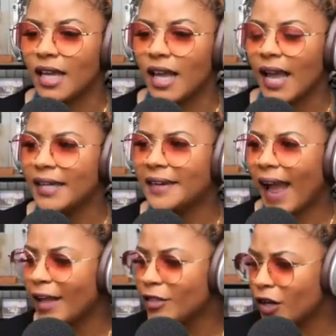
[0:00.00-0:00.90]
and
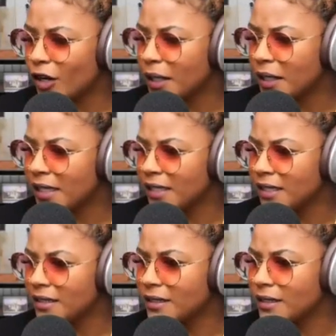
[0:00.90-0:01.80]
neither
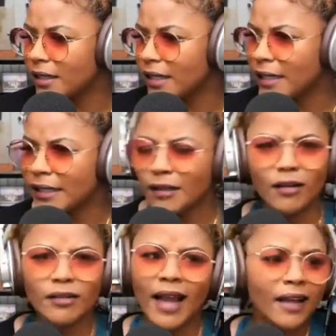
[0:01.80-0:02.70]
is
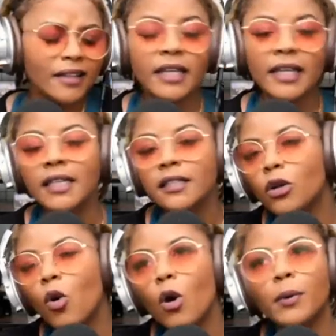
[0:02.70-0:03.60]
not any of the
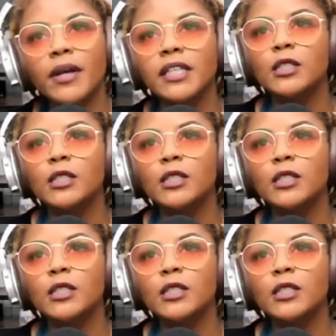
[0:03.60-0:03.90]
corporations.